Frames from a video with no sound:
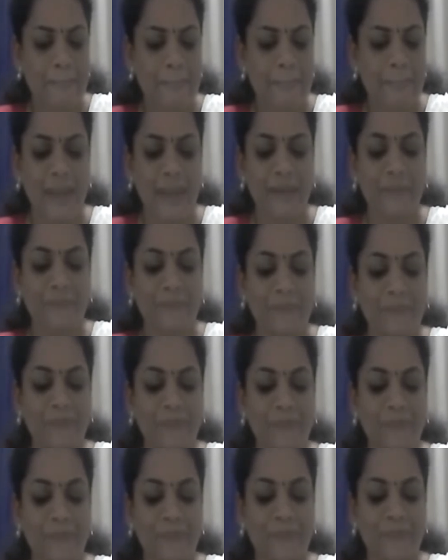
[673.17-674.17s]
Then,
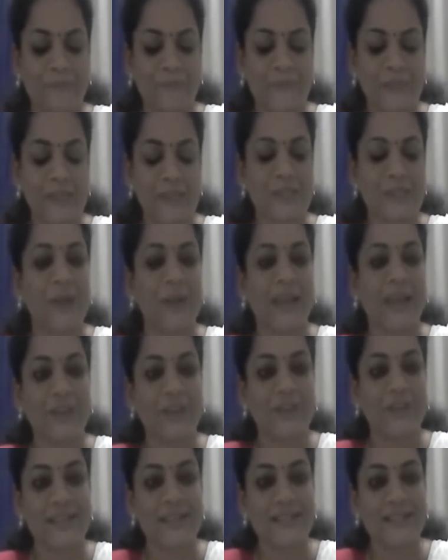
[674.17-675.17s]
so
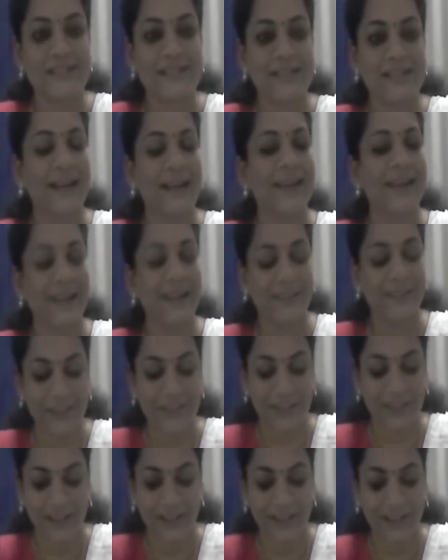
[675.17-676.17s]
likewise, I
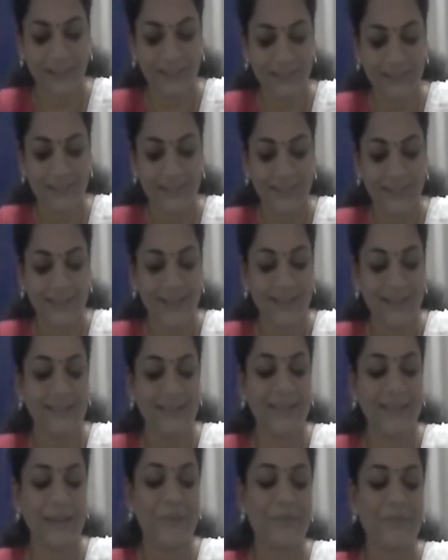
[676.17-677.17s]
entertain
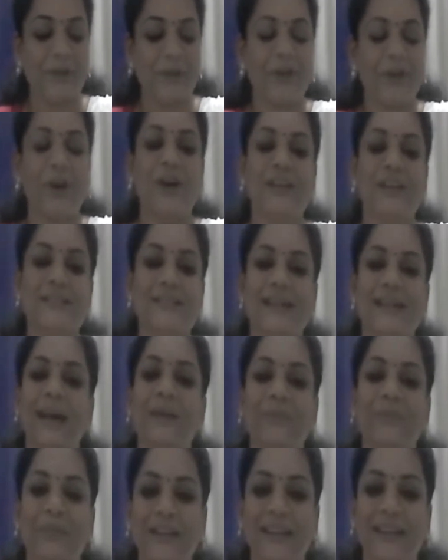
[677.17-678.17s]
them because I
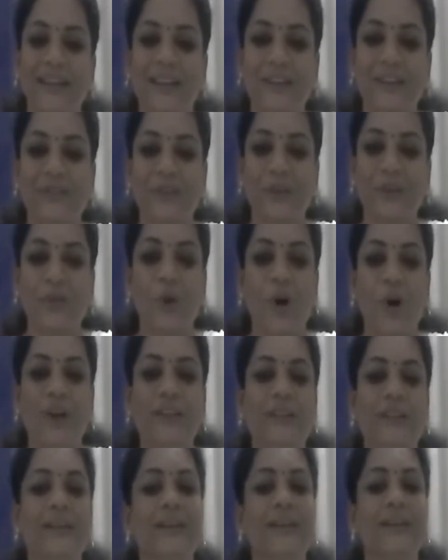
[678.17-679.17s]
believe what
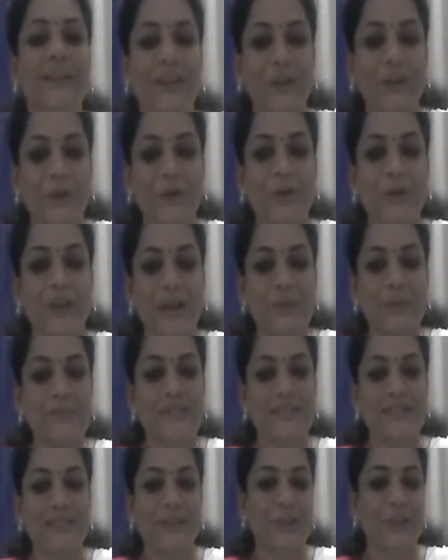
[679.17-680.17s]
Raghuram
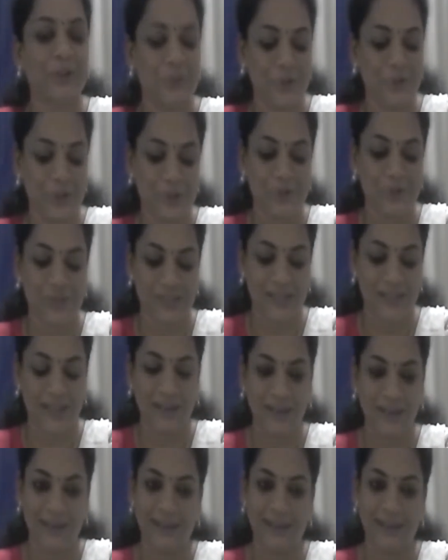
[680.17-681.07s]
sir used to say.